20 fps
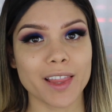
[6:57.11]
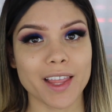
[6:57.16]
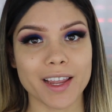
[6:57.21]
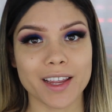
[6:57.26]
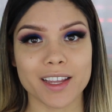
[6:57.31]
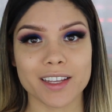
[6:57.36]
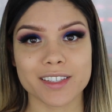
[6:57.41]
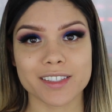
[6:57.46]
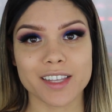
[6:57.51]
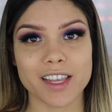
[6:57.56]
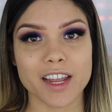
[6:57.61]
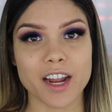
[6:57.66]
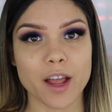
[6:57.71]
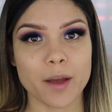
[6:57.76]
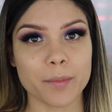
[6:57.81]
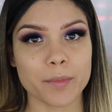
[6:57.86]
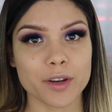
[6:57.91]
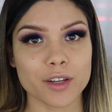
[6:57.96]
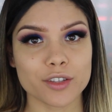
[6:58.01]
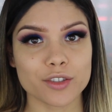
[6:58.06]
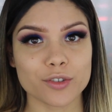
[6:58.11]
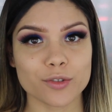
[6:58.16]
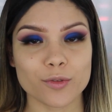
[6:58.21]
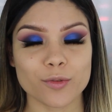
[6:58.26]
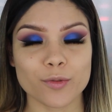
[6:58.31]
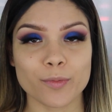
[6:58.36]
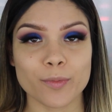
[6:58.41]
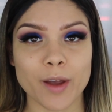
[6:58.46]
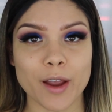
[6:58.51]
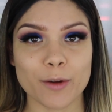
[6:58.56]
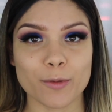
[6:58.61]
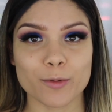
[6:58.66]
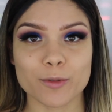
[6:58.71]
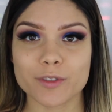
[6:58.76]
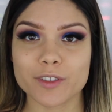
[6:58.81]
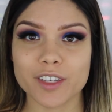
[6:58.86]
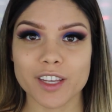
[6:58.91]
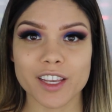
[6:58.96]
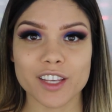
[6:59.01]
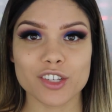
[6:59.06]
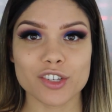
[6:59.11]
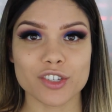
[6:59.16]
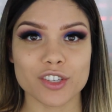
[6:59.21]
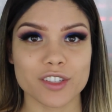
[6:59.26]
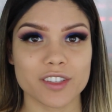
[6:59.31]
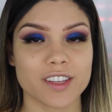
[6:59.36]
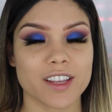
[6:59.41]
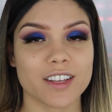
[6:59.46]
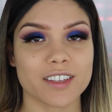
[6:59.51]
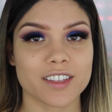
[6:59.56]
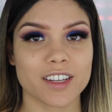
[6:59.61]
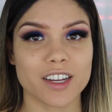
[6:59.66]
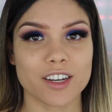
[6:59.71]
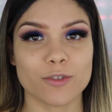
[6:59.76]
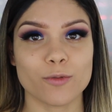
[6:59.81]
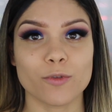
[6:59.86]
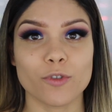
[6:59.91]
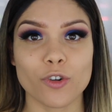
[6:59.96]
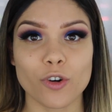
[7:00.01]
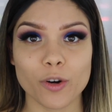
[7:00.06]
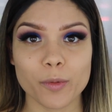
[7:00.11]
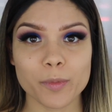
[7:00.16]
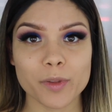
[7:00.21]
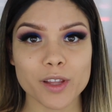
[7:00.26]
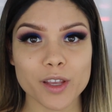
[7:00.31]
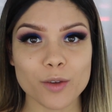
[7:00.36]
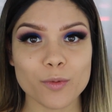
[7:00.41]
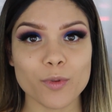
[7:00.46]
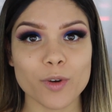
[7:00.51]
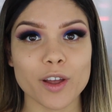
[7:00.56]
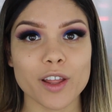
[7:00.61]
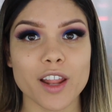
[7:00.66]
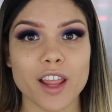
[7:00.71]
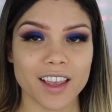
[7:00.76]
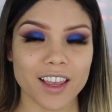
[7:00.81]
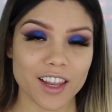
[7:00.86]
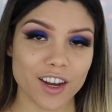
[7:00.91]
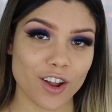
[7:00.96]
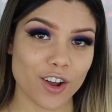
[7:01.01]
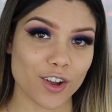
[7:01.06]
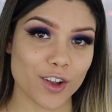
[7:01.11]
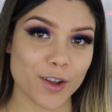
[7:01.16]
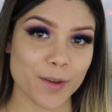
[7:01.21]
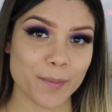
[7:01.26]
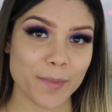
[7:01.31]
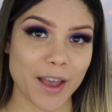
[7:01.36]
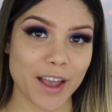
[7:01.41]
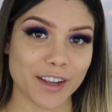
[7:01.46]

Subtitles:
Like I said, I'm gonna do my routine just as I normally would, and I'll come